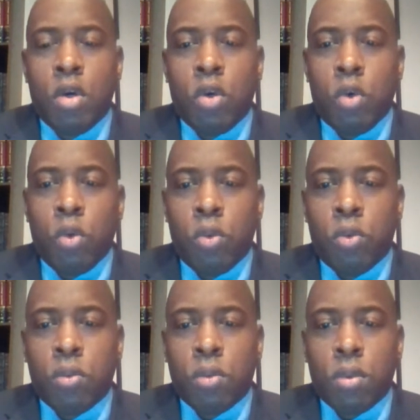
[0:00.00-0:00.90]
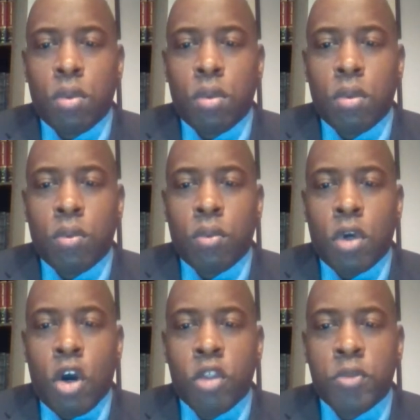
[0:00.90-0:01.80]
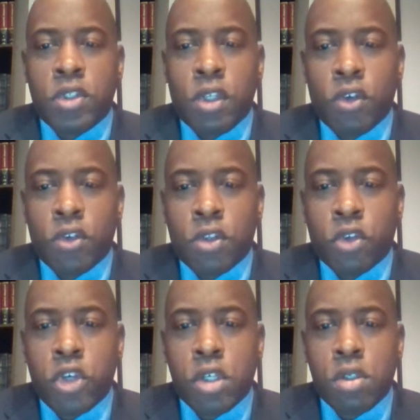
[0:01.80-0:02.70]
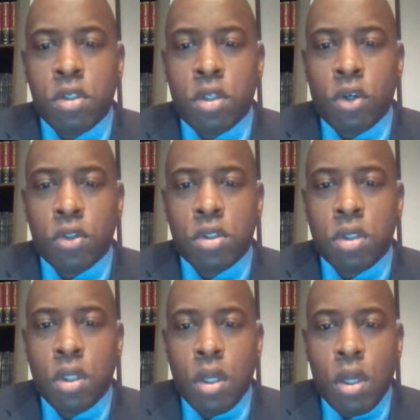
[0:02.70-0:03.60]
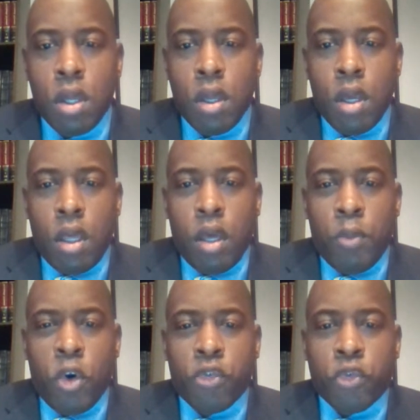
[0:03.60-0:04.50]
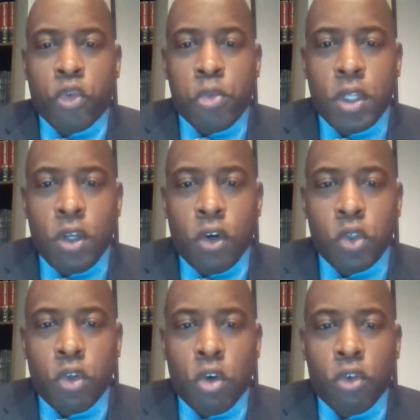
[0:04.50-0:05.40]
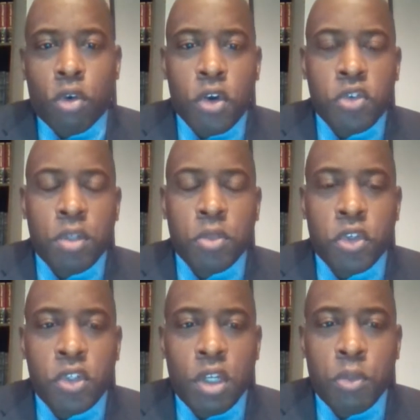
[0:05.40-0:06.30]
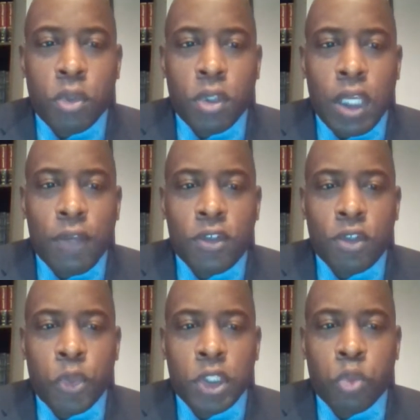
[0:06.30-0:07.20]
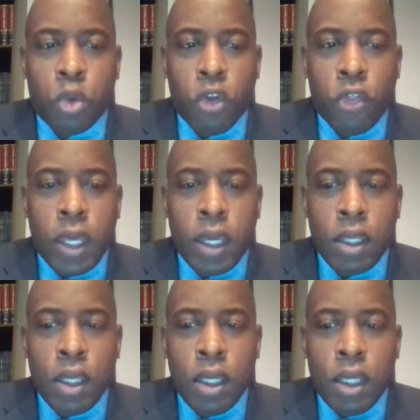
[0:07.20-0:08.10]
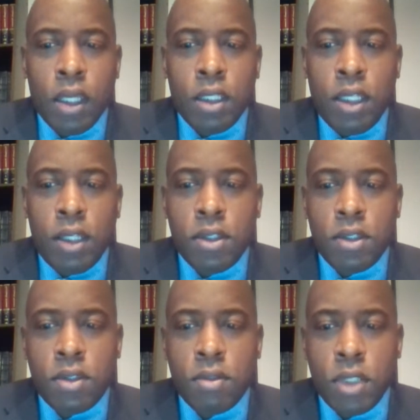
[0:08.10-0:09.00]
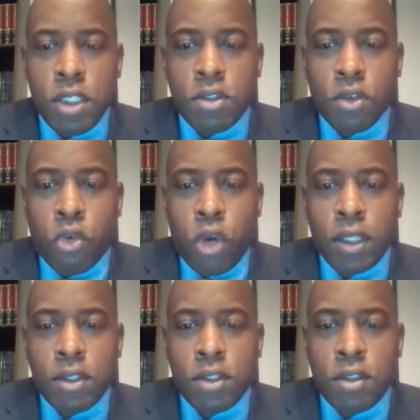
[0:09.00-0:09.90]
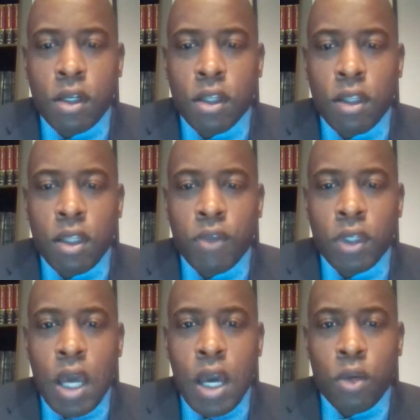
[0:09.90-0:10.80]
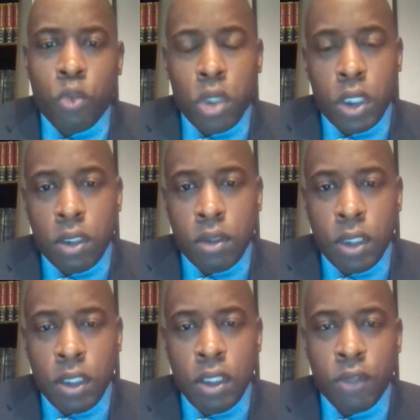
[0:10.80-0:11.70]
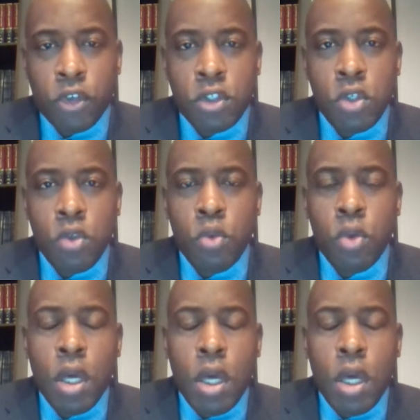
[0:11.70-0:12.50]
who called themselves the Christian Church. And both groups held to an overall similar set of beliefs, which were that Jesus is the Christ, the Son of the living God, one, and then for two,